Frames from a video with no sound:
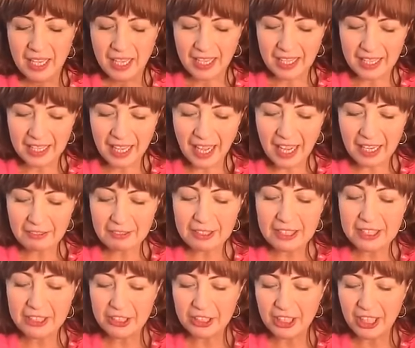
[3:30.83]
I
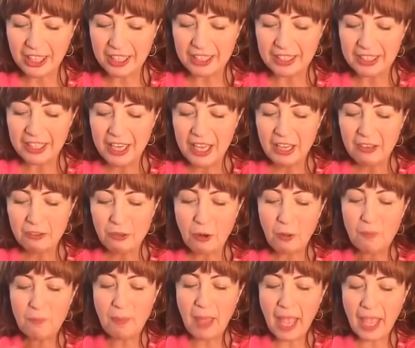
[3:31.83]
want to share
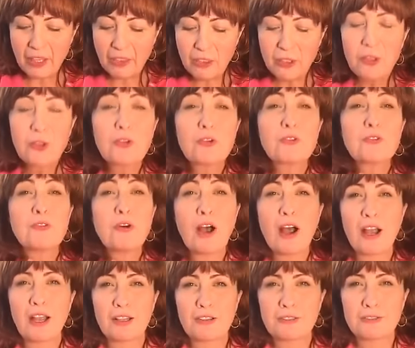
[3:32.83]
from Matthew
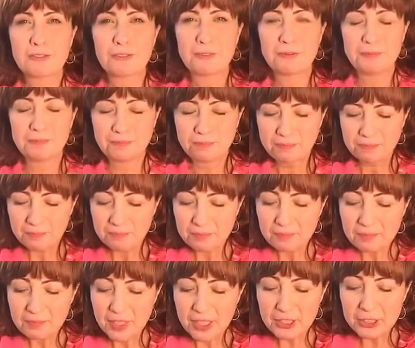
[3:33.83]
5.
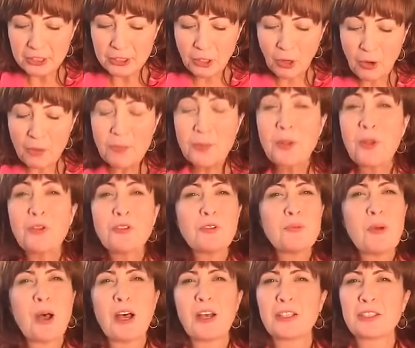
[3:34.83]
Sermon on the
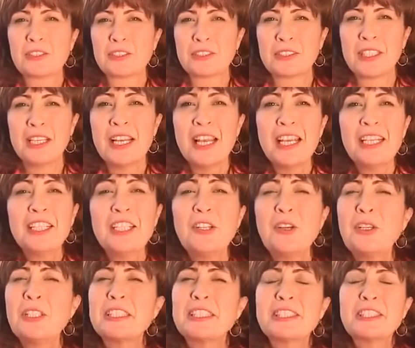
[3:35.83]
Mount. You
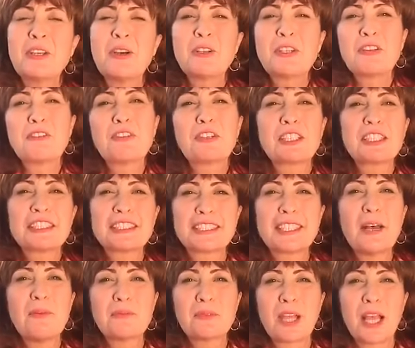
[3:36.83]
know, it's so difficult
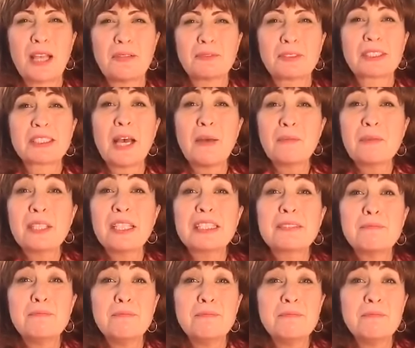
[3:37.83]
sometimes.
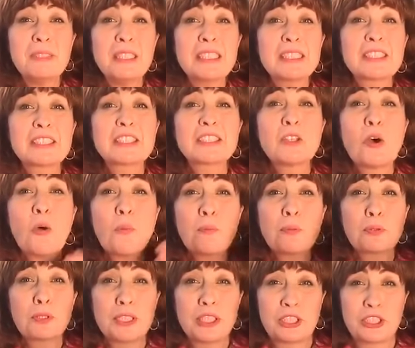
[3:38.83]
Something is so
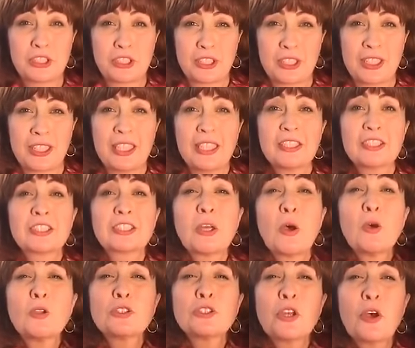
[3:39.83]
preached,
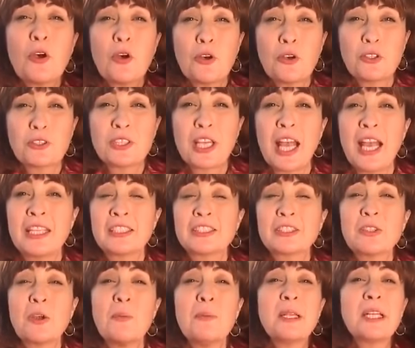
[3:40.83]
so taught, and
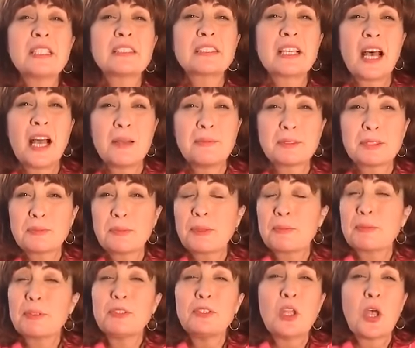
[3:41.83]
so many times
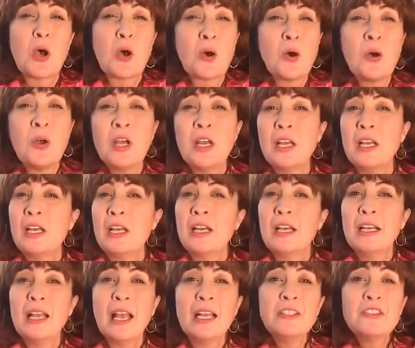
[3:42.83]
people know
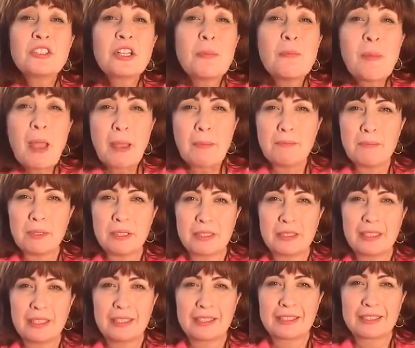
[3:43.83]
and remember
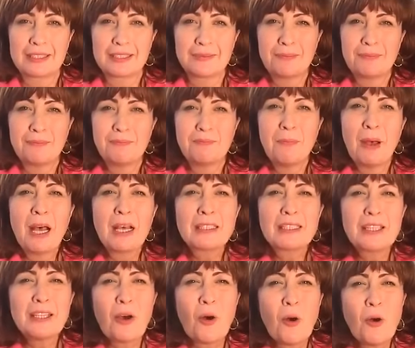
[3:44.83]
this.
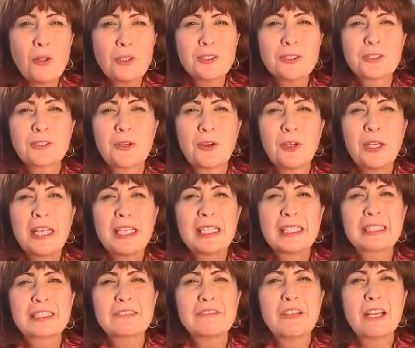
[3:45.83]
But also, it
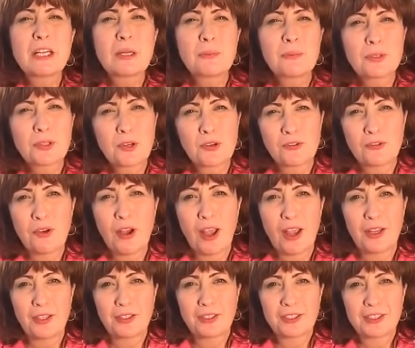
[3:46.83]
is very
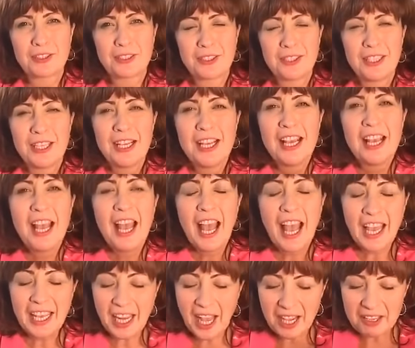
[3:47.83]
profound.
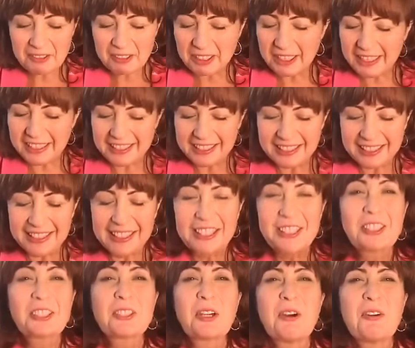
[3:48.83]
And I want to
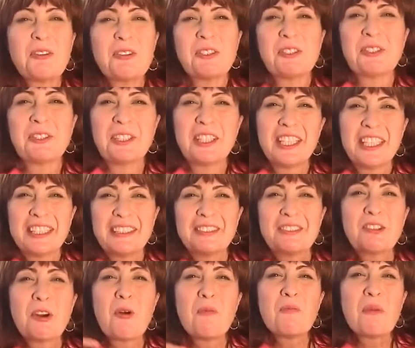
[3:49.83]
show you
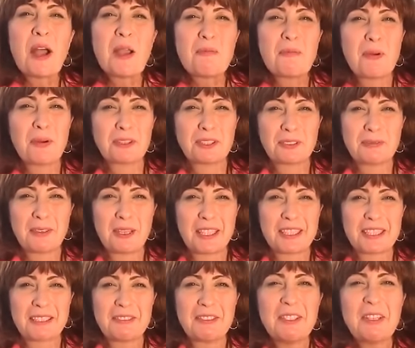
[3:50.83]
from my
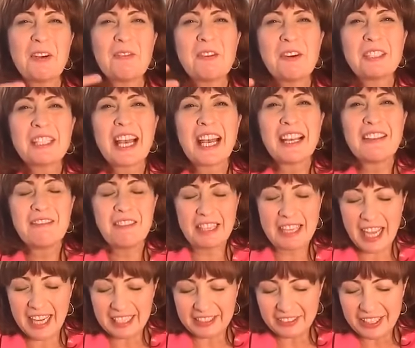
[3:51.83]
perspective. You know what? When
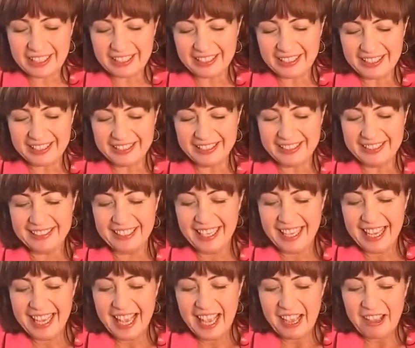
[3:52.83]
I read this,
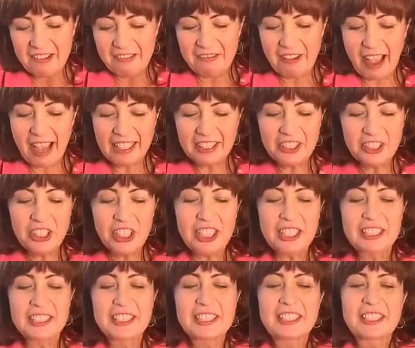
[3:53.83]
when
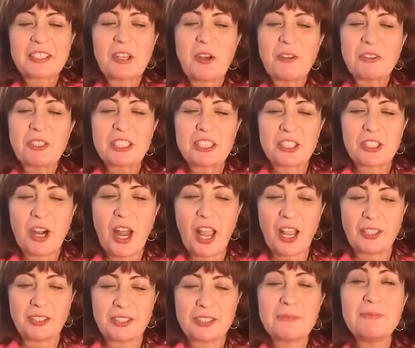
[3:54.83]
Jesus saw the
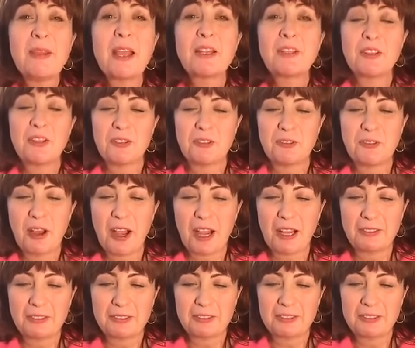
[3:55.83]
crowds, Matthew
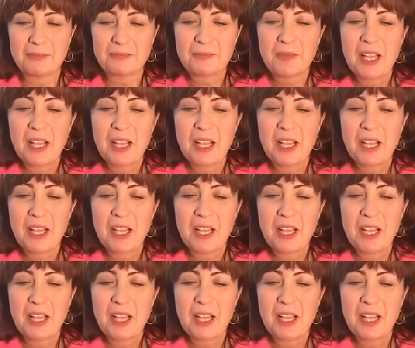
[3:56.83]
5,